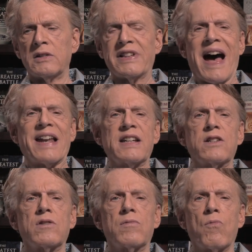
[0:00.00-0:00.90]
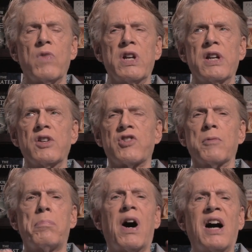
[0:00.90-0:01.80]
that it is
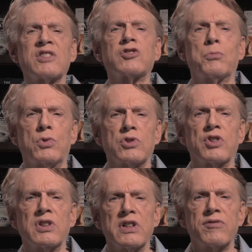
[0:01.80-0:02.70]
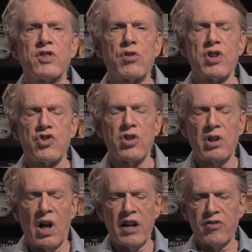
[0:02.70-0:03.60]
impossible to live the Christian
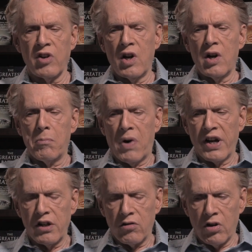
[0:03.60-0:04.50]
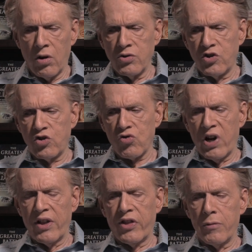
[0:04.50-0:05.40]
life by your own
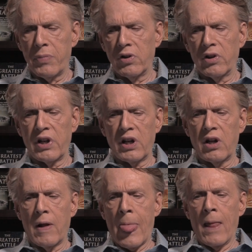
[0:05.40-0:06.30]
strength, ability,